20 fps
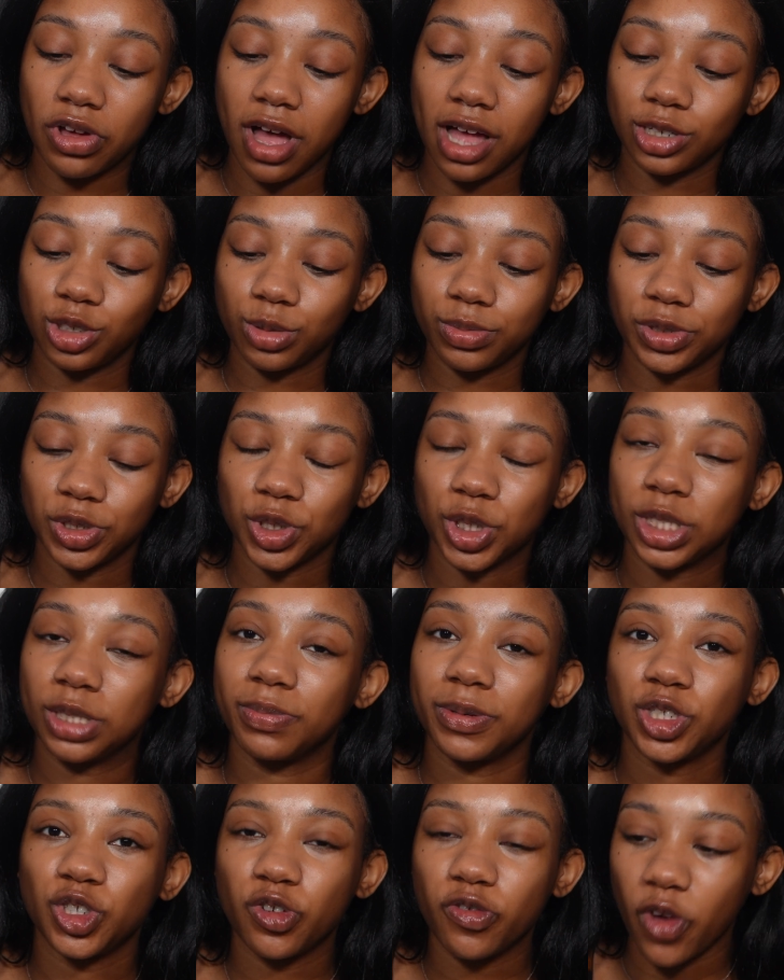contributions,
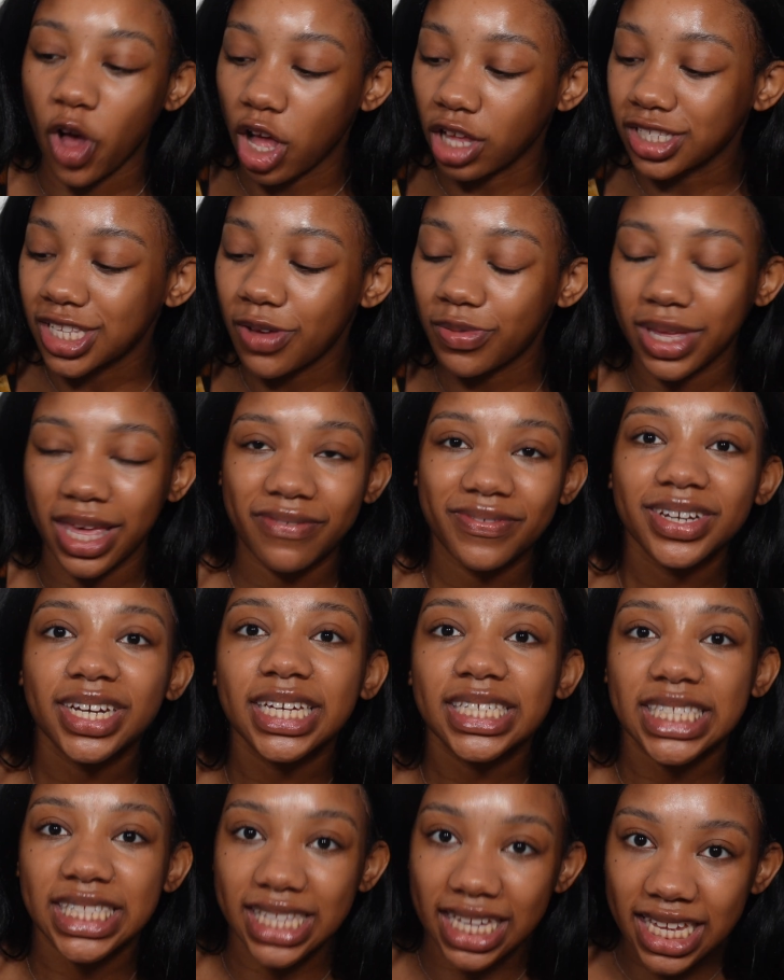but you've also given
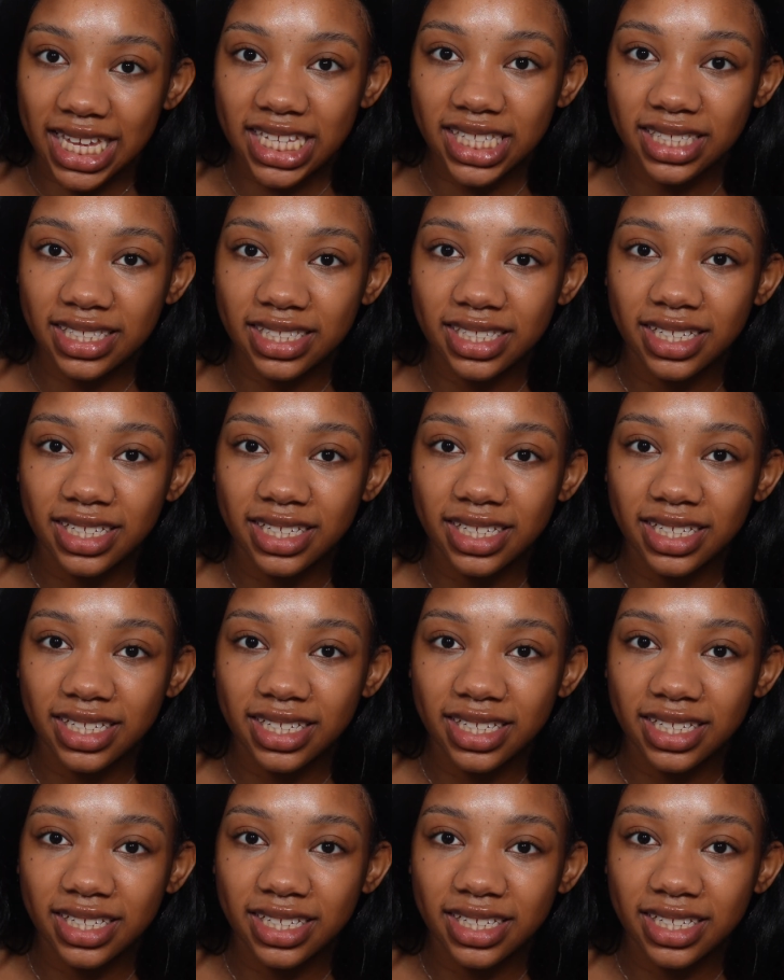us this?